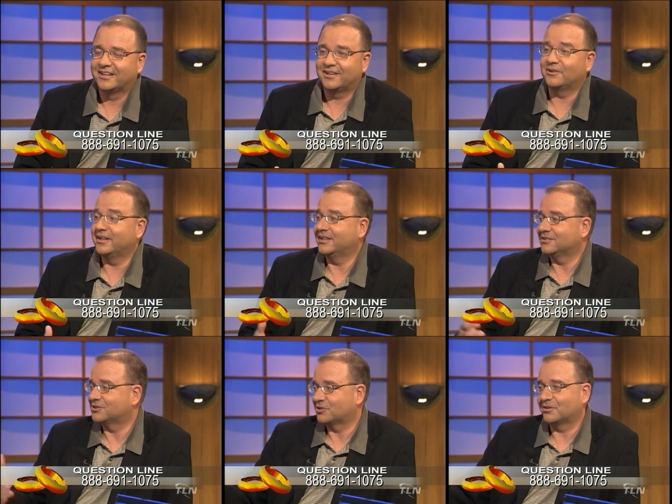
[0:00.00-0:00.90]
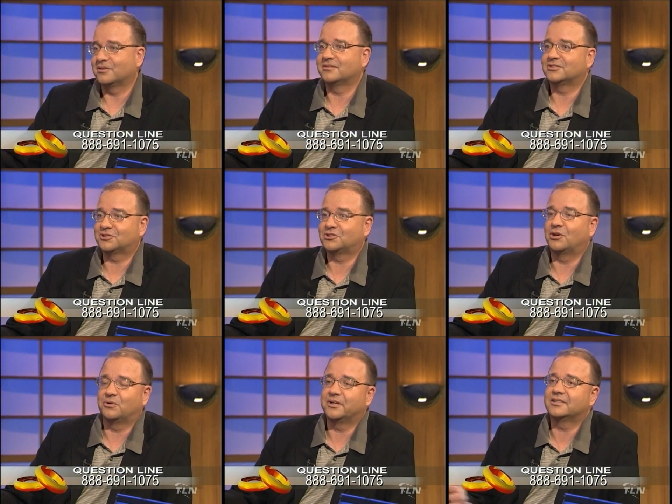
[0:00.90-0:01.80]
He didn't turn
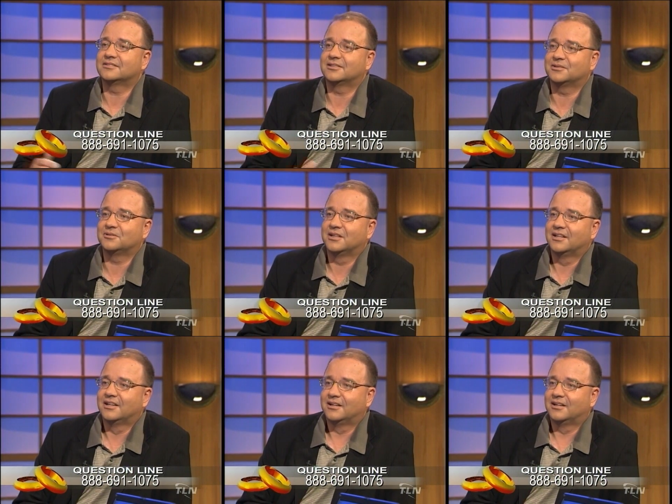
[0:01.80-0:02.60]
stone into